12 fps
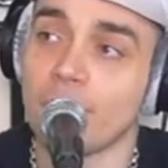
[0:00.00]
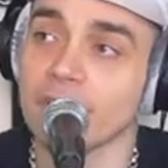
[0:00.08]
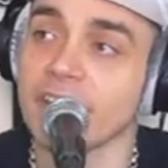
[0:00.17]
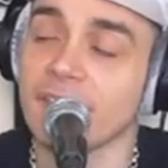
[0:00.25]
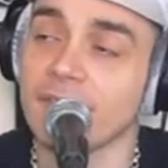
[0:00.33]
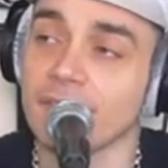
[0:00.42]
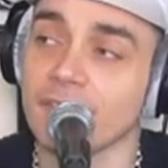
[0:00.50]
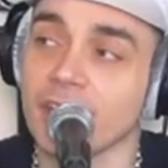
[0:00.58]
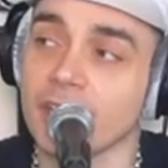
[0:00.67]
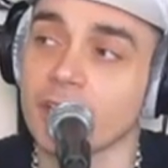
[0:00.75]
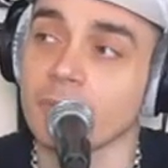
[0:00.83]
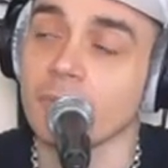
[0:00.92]
up on that for a
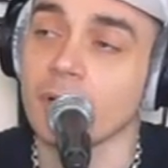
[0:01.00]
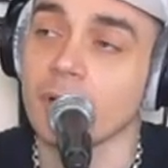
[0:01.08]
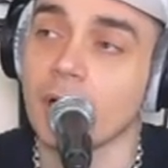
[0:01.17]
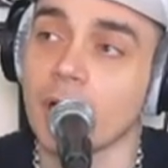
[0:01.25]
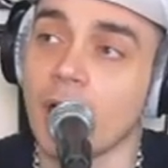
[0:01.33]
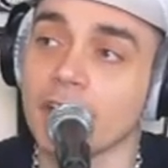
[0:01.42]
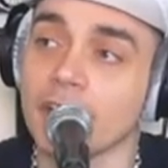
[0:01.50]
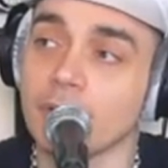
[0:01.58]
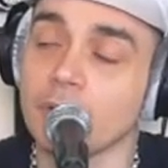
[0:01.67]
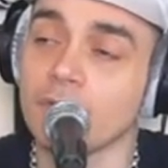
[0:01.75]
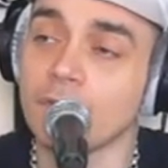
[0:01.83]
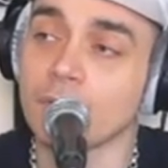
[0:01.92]
second. I, I
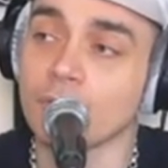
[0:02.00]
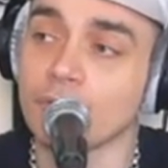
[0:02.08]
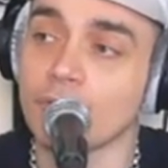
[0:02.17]
do feel